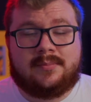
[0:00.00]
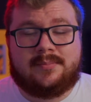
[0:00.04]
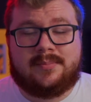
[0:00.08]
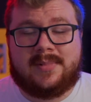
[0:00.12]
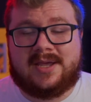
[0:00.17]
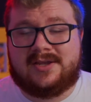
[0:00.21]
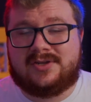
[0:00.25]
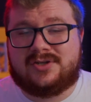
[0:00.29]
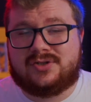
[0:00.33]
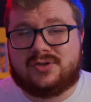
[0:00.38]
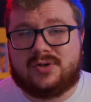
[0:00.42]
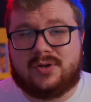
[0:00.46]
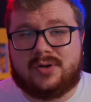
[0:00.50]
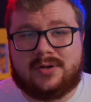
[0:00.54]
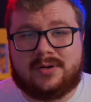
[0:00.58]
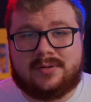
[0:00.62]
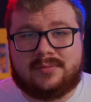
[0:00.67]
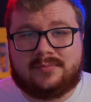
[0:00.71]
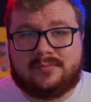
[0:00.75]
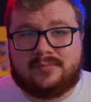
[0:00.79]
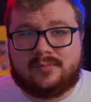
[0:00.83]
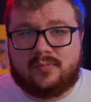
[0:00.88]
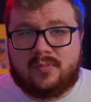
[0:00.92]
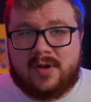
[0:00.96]
make
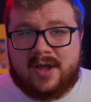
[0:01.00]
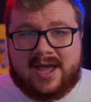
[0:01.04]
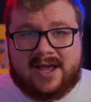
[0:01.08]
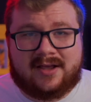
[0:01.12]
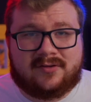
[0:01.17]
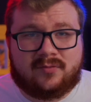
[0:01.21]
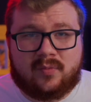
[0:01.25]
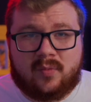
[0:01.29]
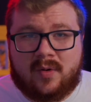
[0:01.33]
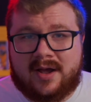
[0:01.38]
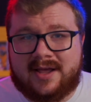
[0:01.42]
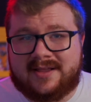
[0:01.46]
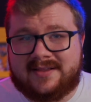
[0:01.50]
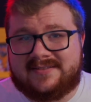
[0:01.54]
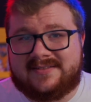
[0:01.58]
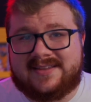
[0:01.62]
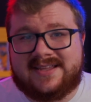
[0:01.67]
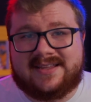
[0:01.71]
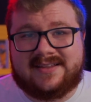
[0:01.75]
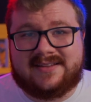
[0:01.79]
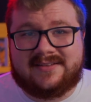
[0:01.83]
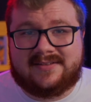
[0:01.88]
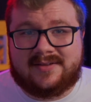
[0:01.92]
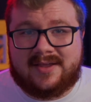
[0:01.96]
sure X, Y, and
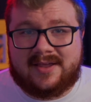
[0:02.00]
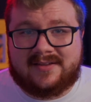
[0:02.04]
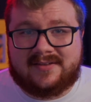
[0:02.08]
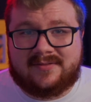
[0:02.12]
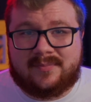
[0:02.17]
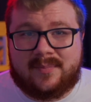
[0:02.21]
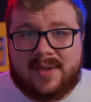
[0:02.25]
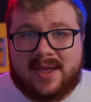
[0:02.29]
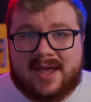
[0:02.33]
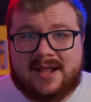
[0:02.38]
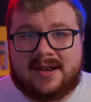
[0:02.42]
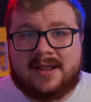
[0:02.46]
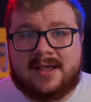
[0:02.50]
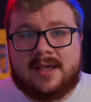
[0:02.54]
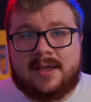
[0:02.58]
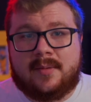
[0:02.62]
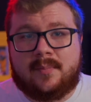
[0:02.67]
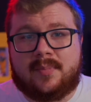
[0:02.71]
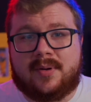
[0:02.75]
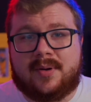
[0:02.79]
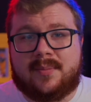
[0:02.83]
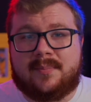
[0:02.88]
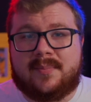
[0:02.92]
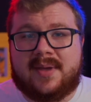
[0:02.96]
Z is met,
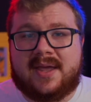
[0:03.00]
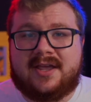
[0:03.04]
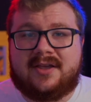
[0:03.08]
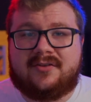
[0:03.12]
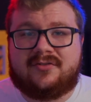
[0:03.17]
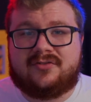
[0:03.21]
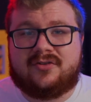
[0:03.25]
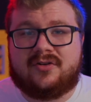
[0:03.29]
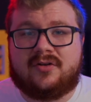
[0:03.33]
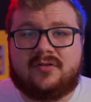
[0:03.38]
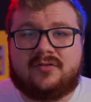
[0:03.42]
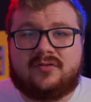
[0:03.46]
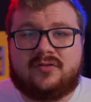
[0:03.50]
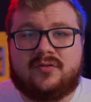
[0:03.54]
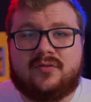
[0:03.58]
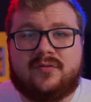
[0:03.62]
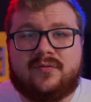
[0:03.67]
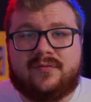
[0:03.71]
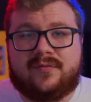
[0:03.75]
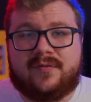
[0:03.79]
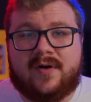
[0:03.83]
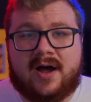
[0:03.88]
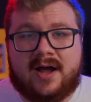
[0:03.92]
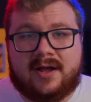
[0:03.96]
but make sure
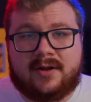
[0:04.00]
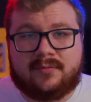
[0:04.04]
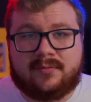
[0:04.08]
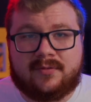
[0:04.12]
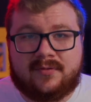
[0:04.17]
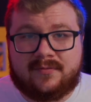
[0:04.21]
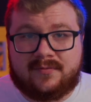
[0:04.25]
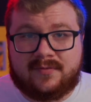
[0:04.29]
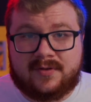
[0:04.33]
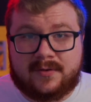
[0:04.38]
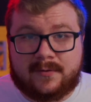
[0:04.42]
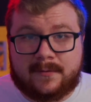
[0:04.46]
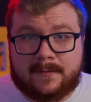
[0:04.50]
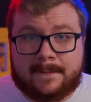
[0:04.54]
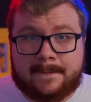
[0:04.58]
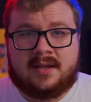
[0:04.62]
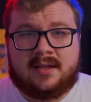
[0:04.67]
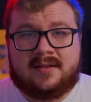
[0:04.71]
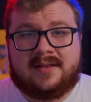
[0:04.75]
to VOD review.